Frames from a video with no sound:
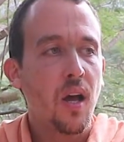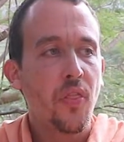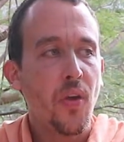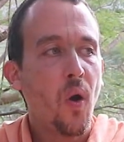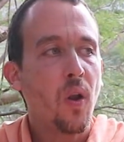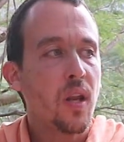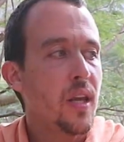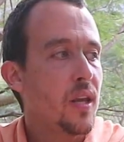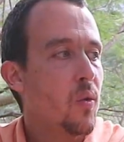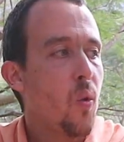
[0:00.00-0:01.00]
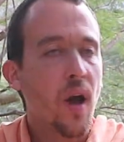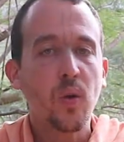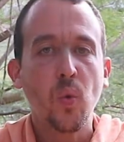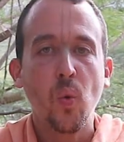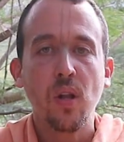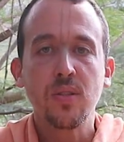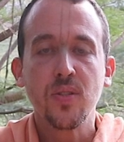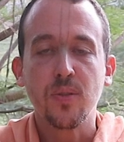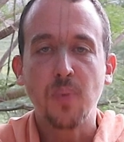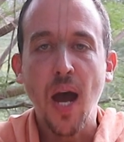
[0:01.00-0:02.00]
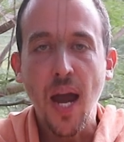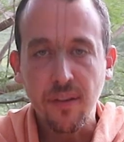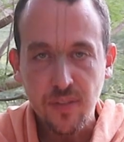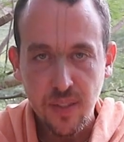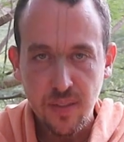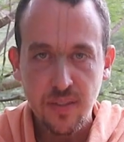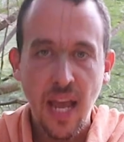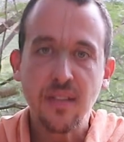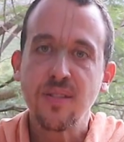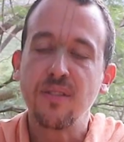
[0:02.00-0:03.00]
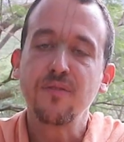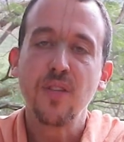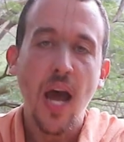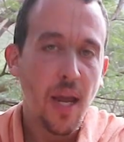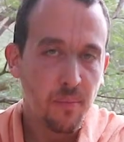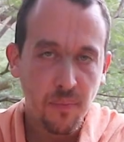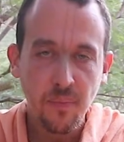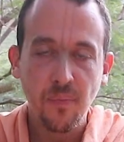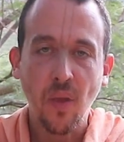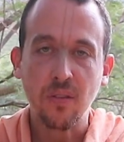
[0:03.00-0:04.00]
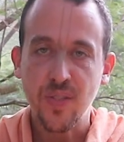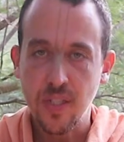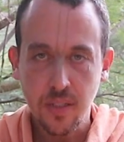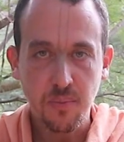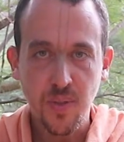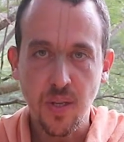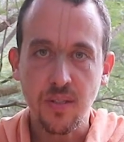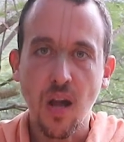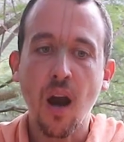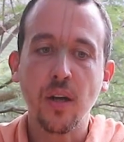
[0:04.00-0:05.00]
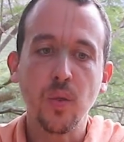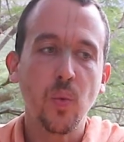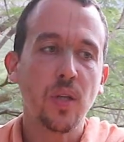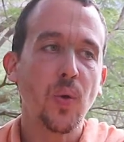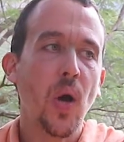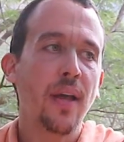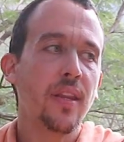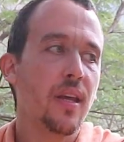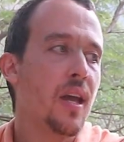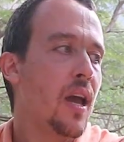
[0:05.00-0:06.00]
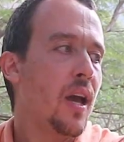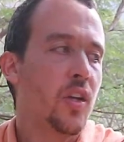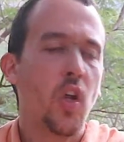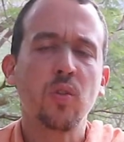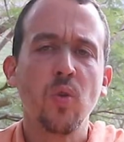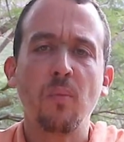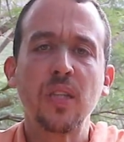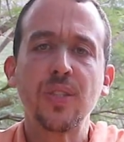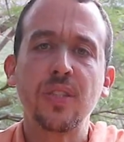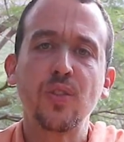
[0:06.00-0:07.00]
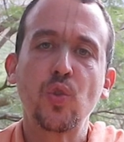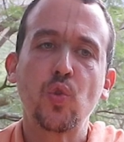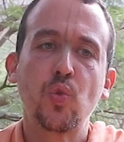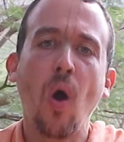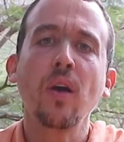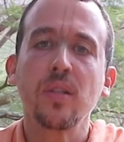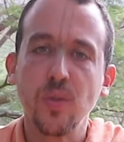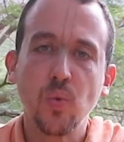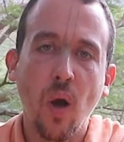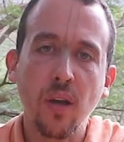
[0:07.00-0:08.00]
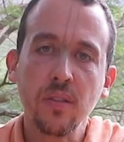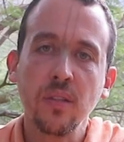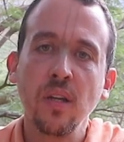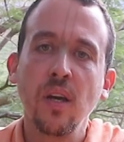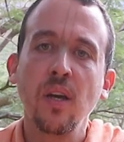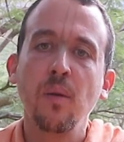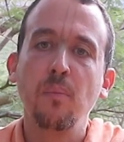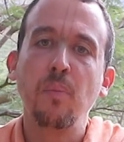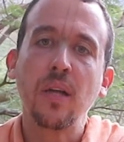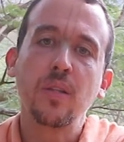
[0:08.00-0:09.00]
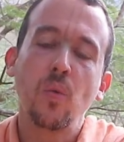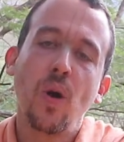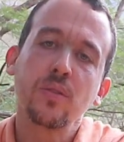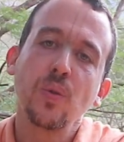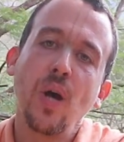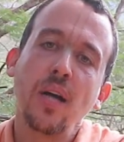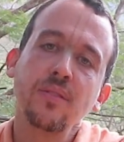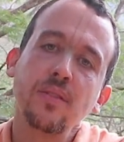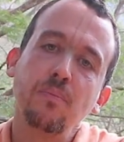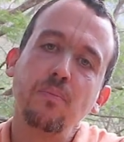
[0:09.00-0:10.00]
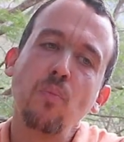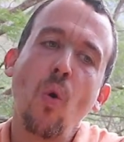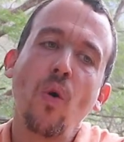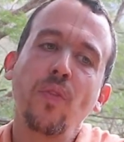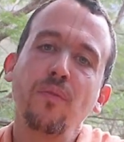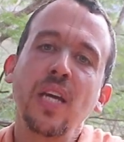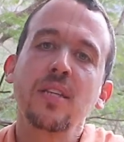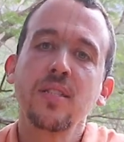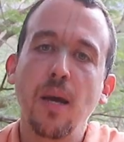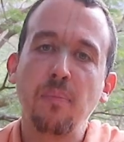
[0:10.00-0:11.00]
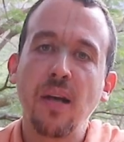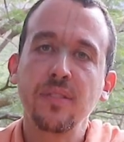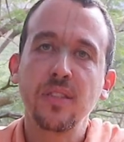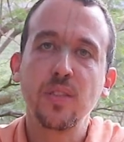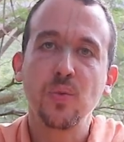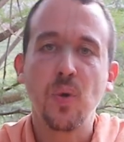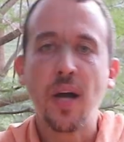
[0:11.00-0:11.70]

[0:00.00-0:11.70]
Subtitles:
the only one who will survive the test of time and circumstance are the one who had not so much the strongest one, but the ones who has the biggest capacity to